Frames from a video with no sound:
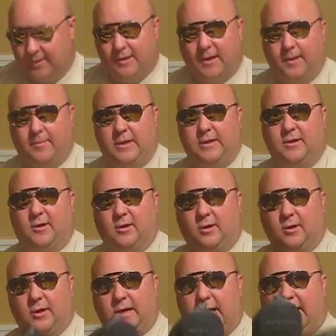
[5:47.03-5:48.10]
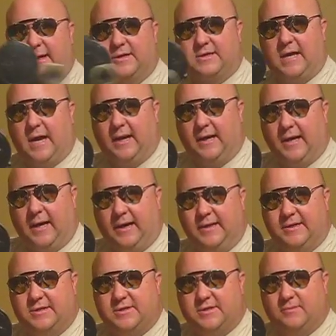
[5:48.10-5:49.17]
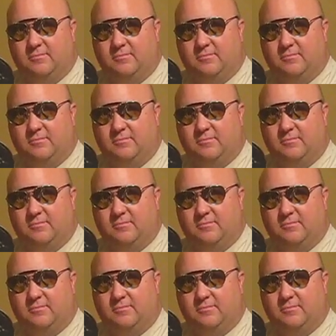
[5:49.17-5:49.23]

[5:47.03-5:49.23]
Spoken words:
I mean, you could look at it. It's got a nice